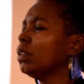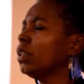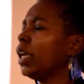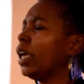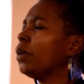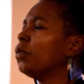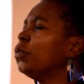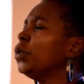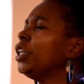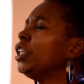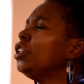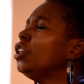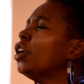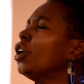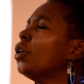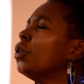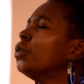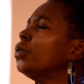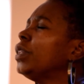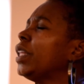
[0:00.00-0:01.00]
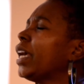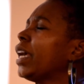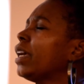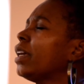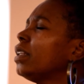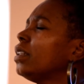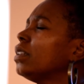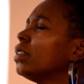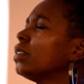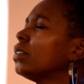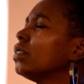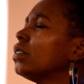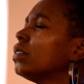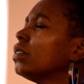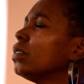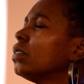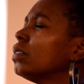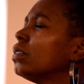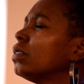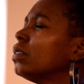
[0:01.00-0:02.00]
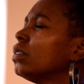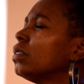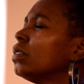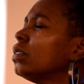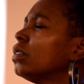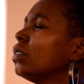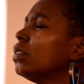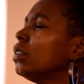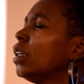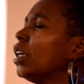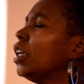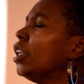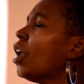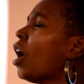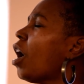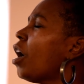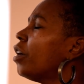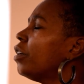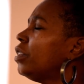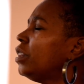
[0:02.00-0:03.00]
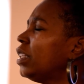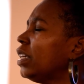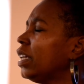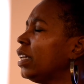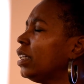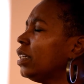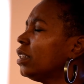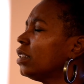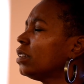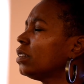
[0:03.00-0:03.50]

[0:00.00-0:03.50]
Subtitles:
And we know that in all things,